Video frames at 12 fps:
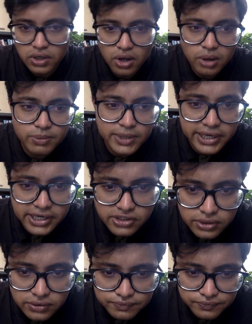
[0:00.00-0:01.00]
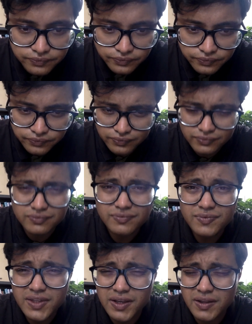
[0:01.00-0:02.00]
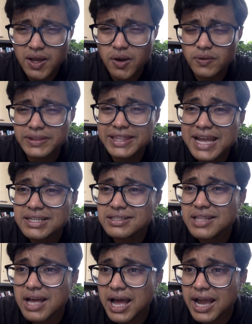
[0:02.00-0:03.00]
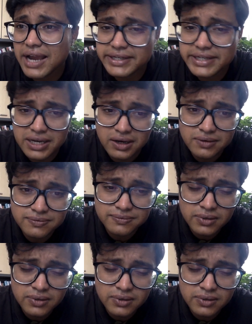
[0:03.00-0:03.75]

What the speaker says: obligation. Now that's the idea of